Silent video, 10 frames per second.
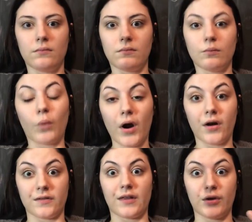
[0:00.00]

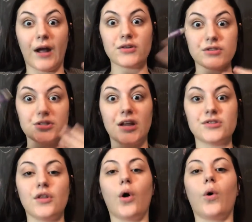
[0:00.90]
words. Like, you're actually
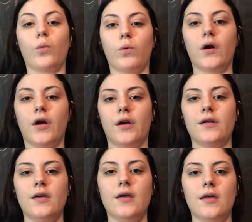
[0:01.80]
changing the whole word,
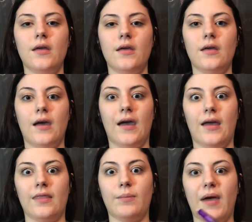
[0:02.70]

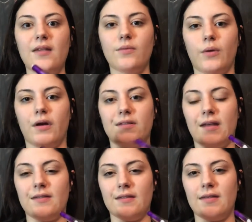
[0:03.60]
and the base word
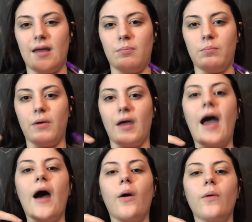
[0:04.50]
stays the same. But
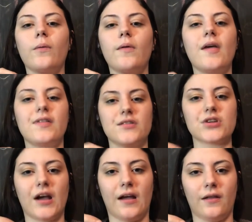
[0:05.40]
how is a
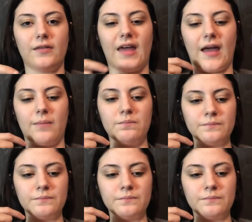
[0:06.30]
child that